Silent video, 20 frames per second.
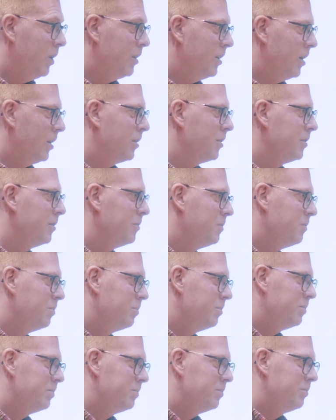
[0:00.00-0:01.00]
put a lot of
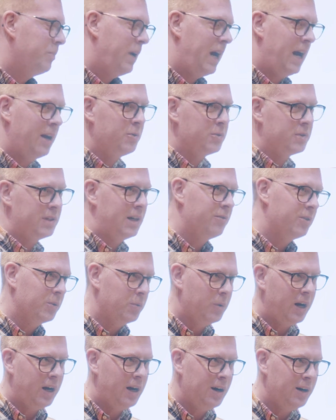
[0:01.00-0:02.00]
panels
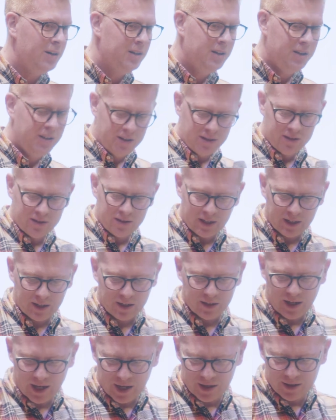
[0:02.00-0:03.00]
everywhere, they're
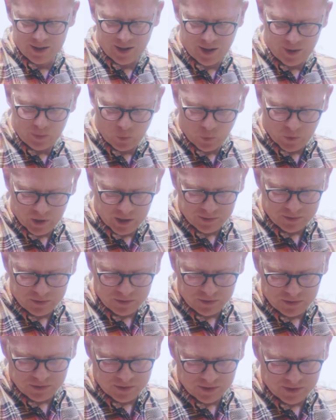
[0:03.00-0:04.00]
gonna end up
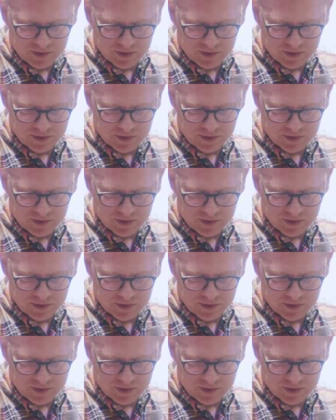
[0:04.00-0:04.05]
with